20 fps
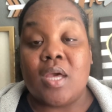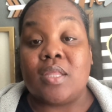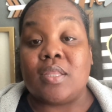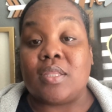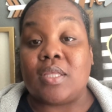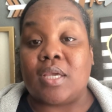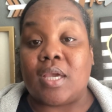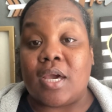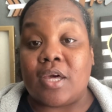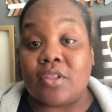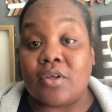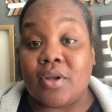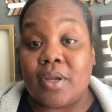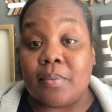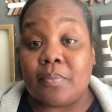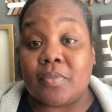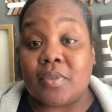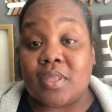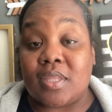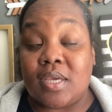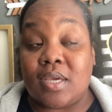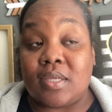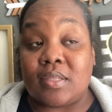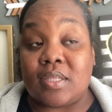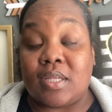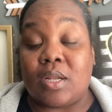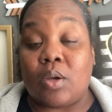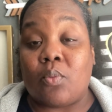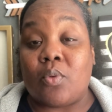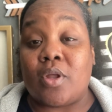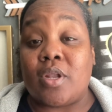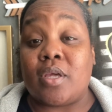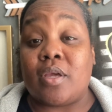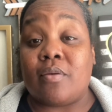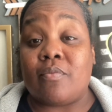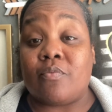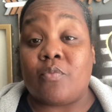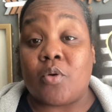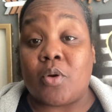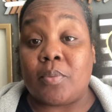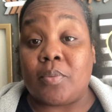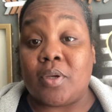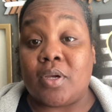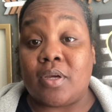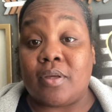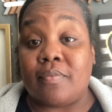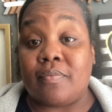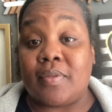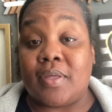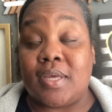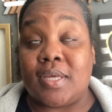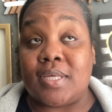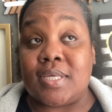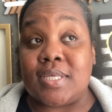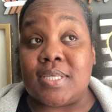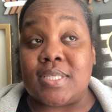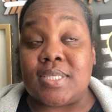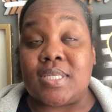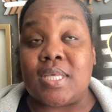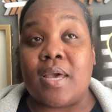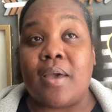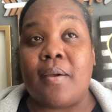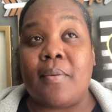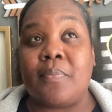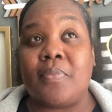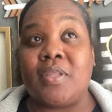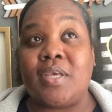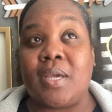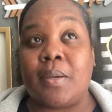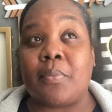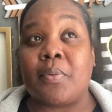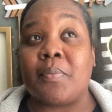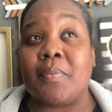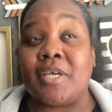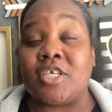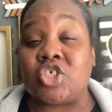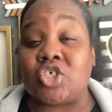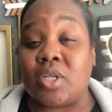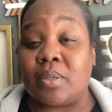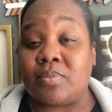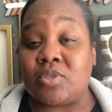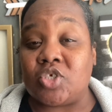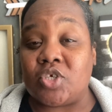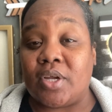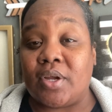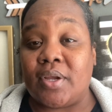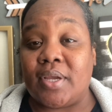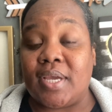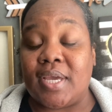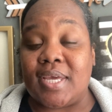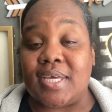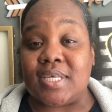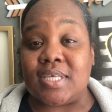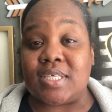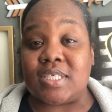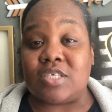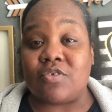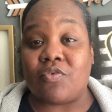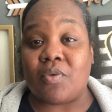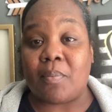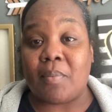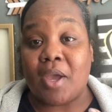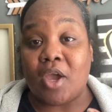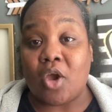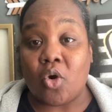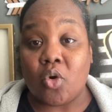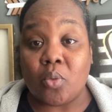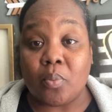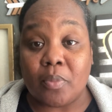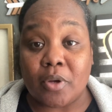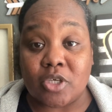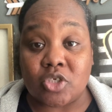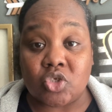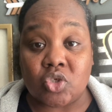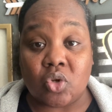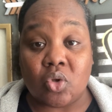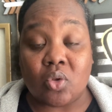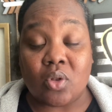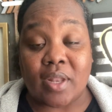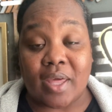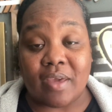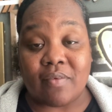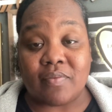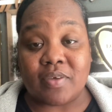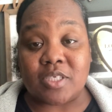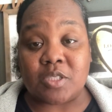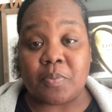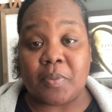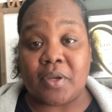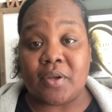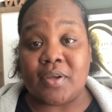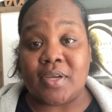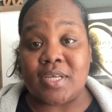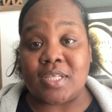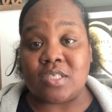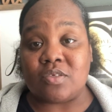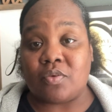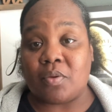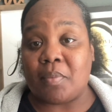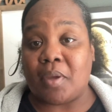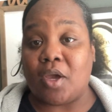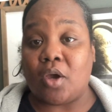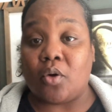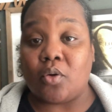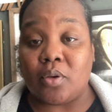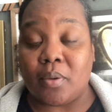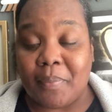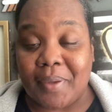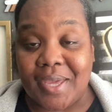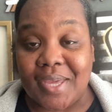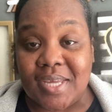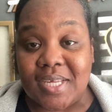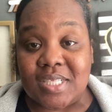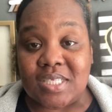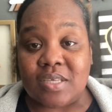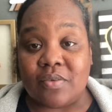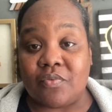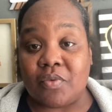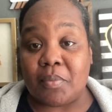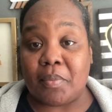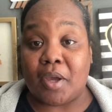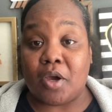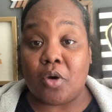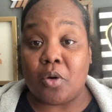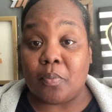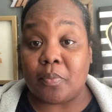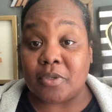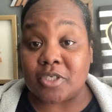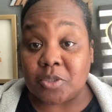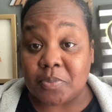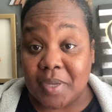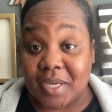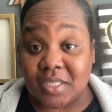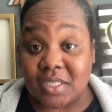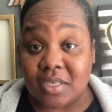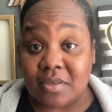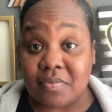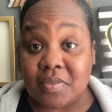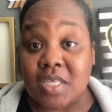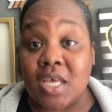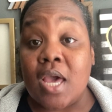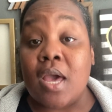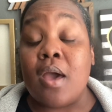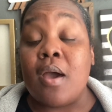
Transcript: The other thing that I wanna inform you of is the information I'm sharing is from my own personal life experience, from my own opinions, and from my own perspectives.